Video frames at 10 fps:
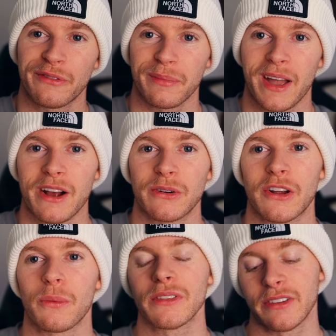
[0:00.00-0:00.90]
from the house
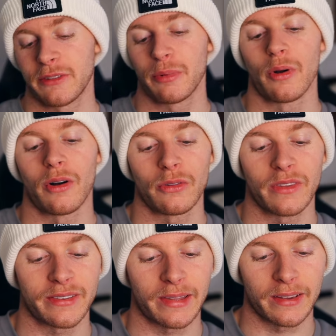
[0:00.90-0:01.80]
I wanted to put on
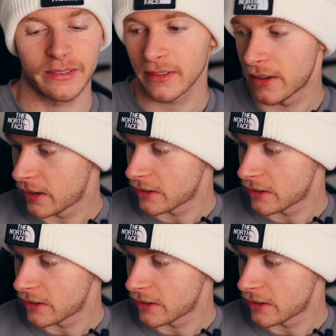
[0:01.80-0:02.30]
this list.